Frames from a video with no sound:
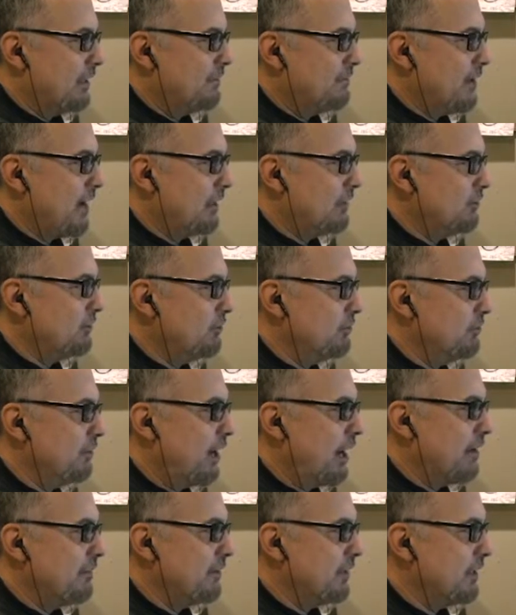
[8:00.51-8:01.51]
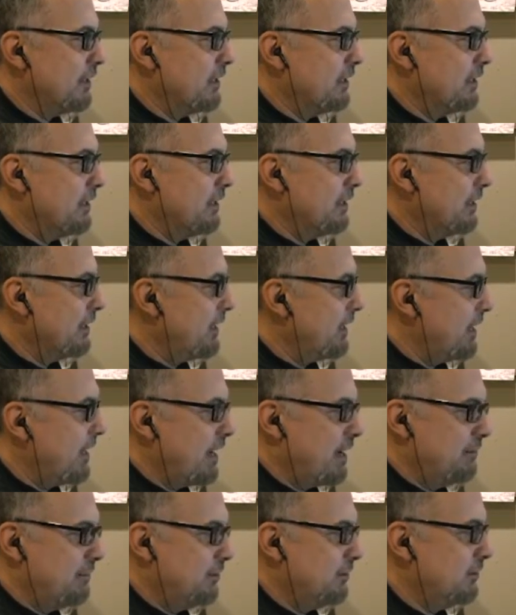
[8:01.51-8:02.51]
the factors driving it
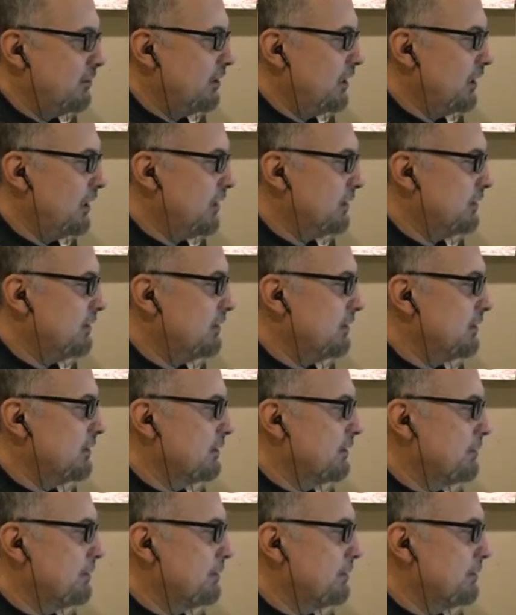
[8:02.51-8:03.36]
haven't changed.